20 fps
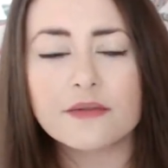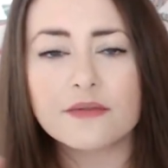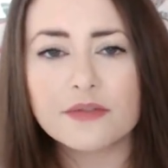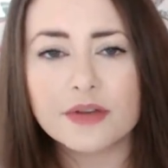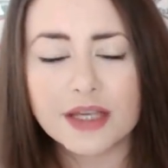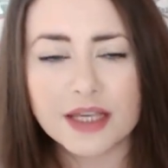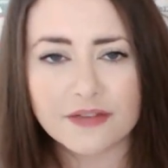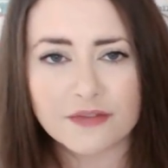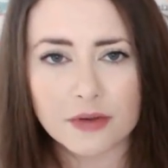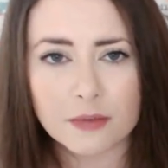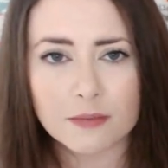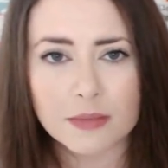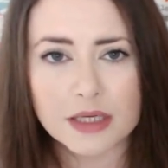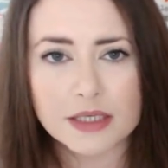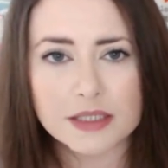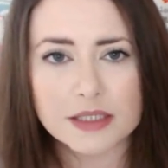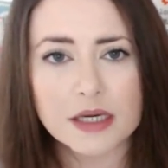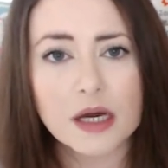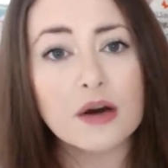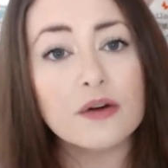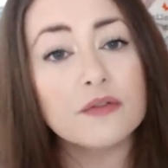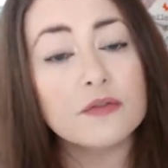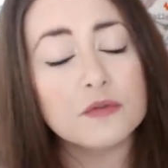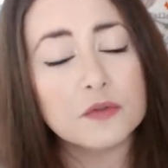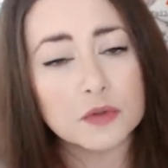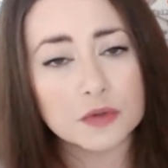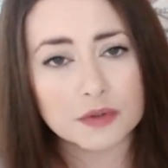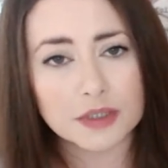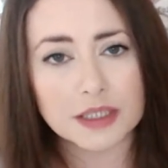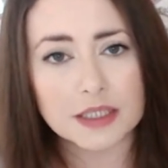forgiving myself
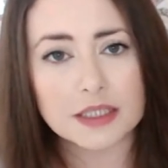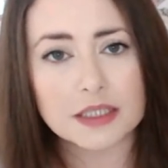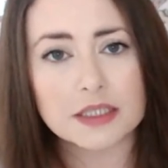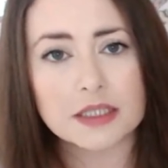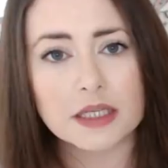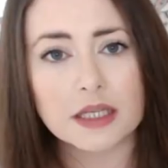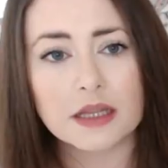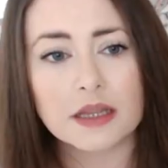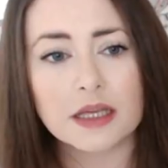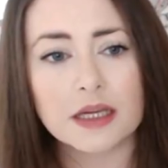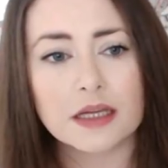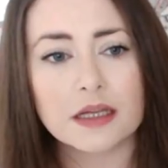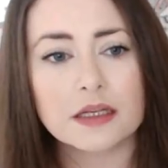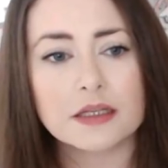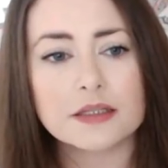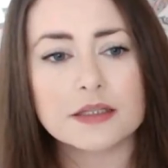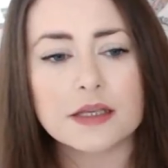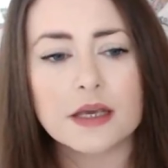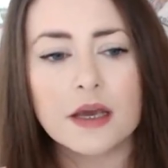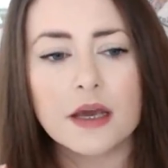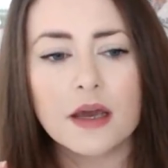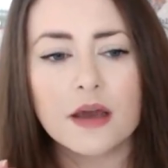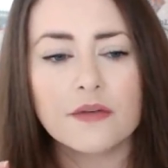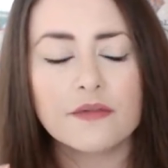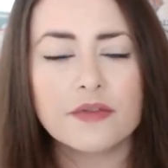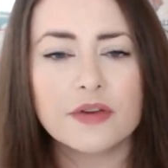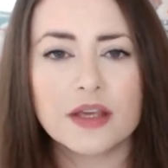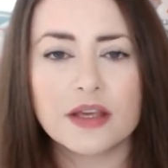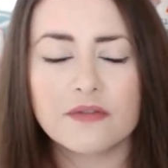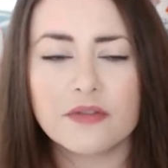for releasing things,
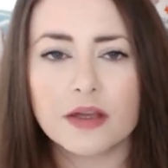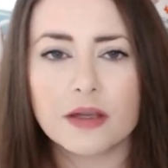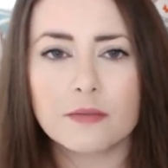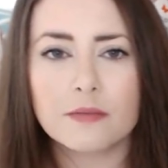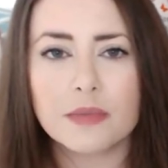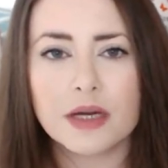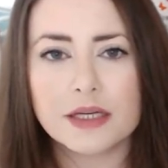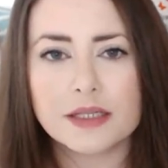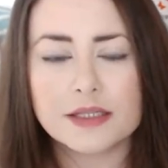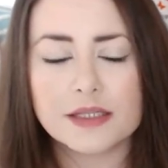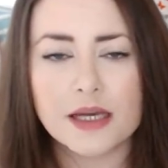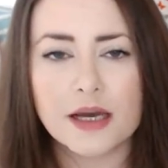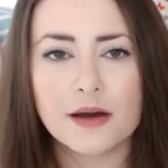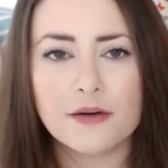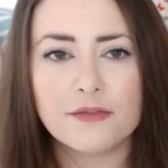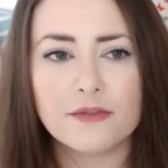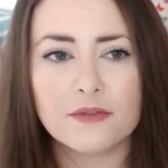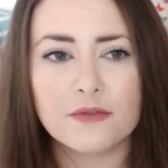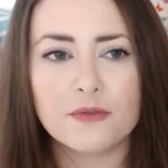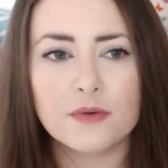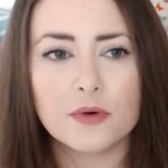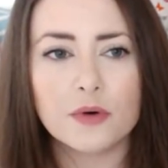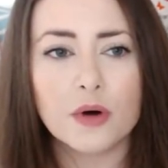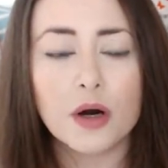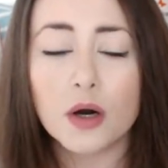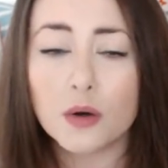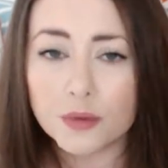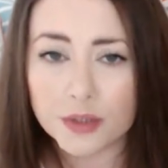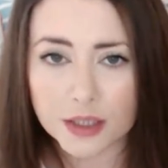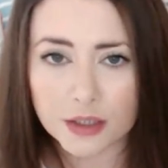forgiving myself
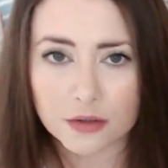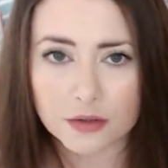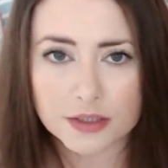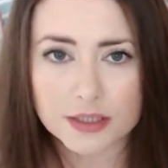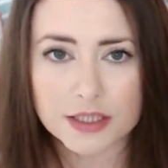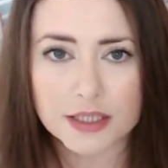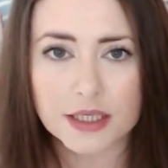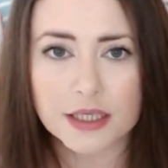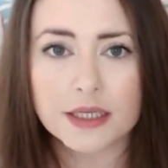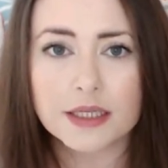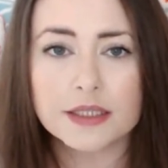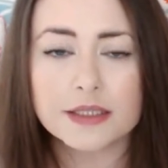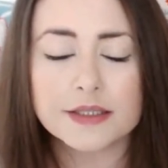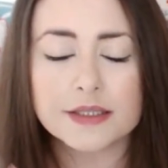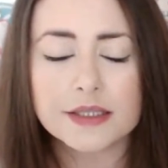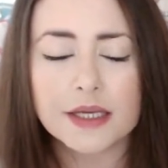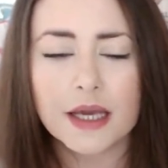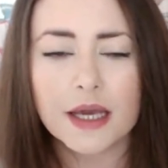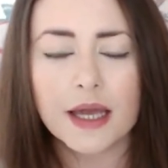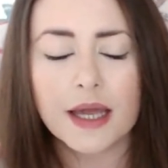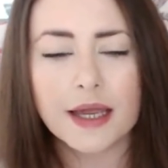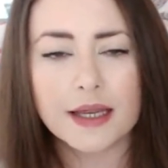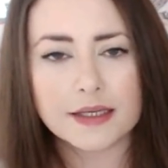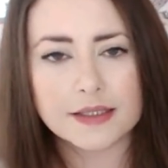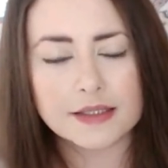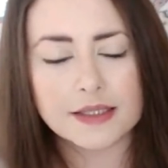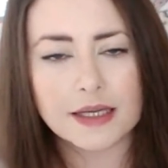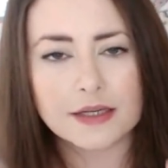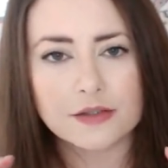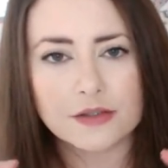for holding on to things,
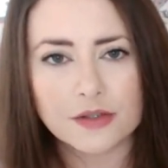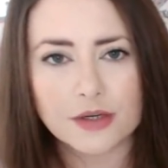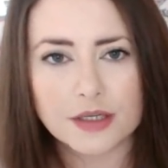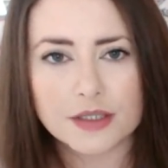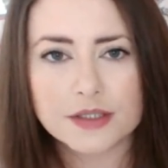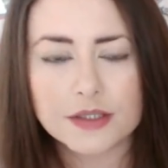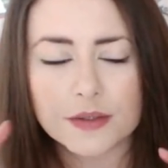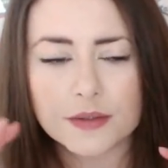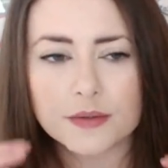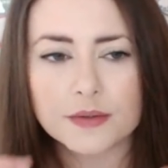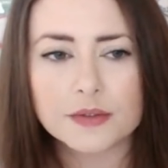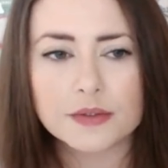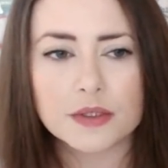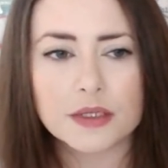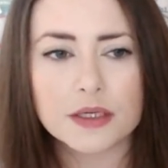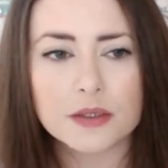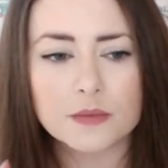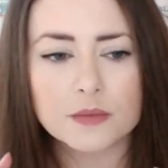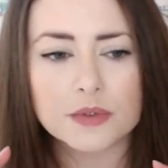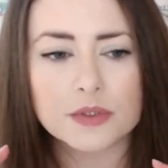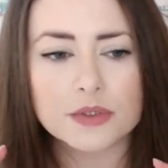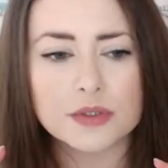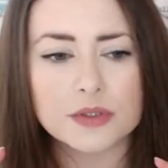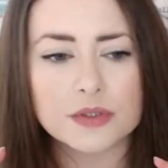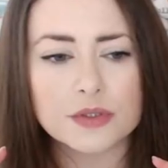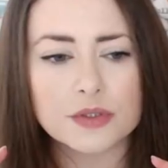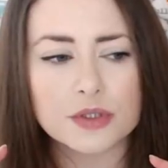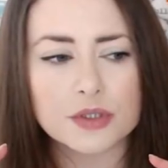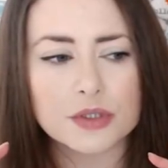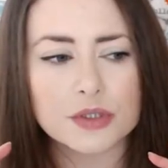etc. So it
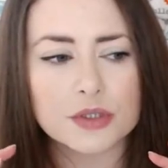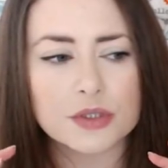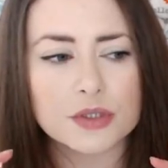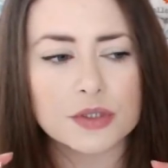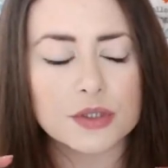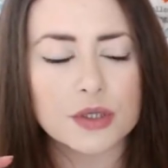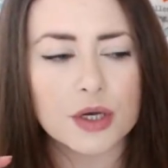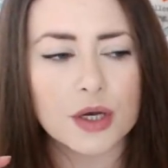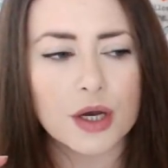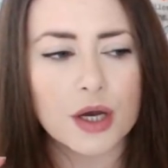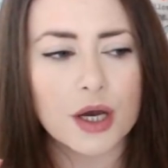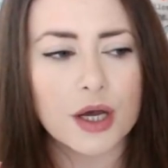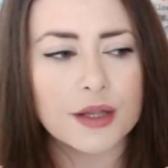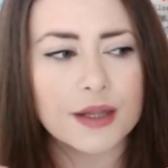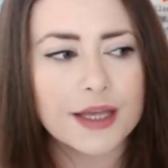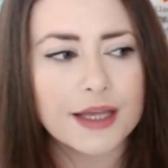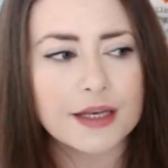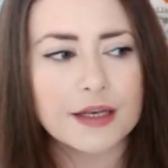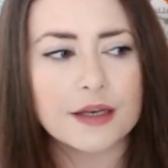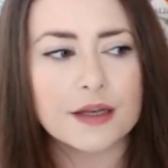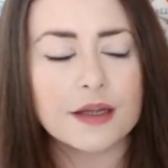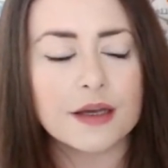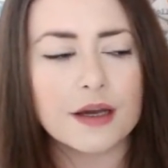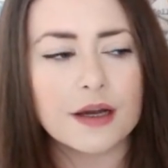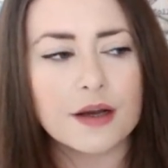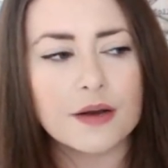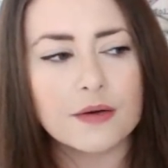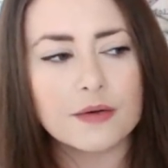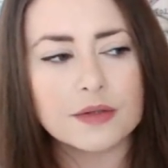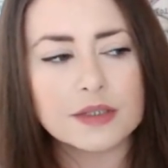was just, and
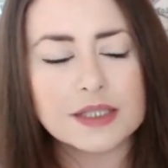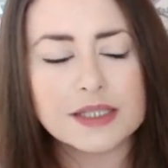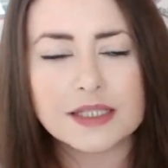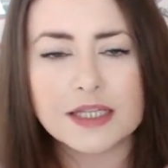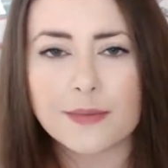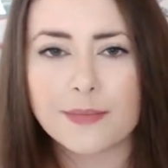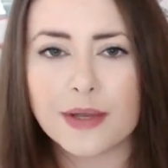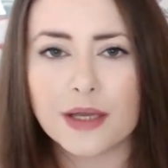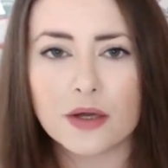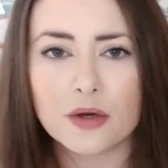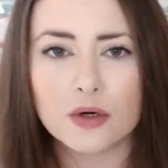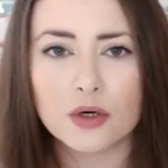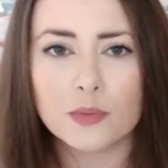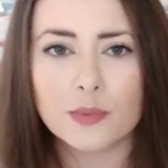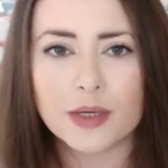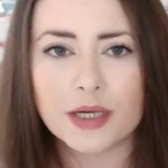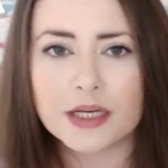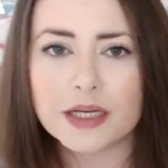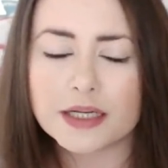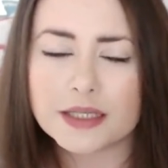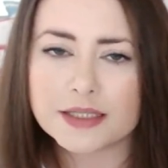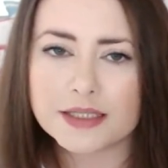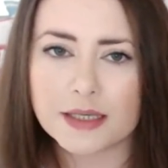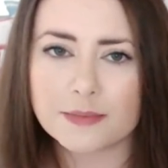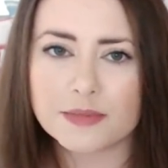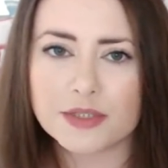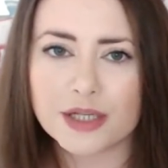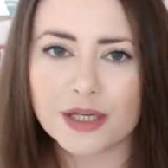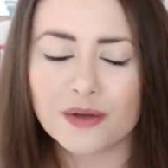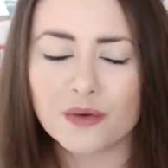then stepping up and
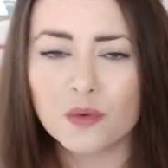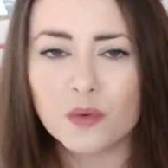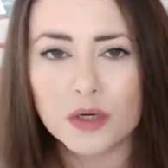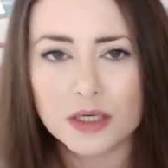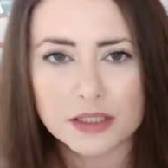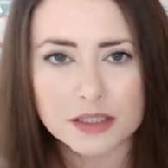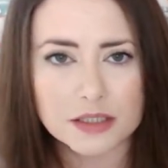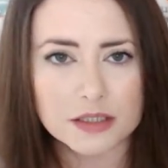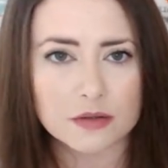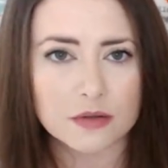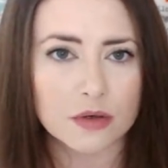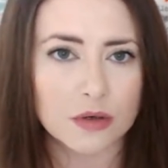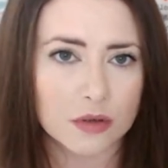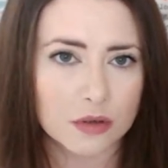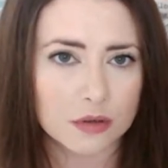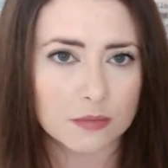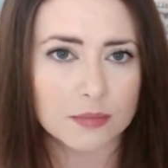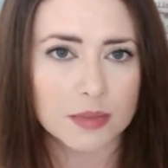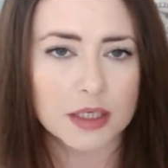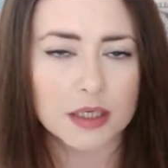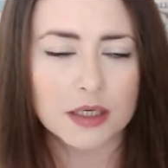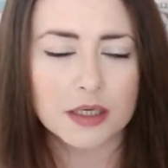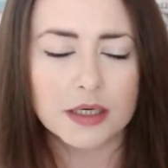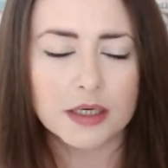accepting what is to come.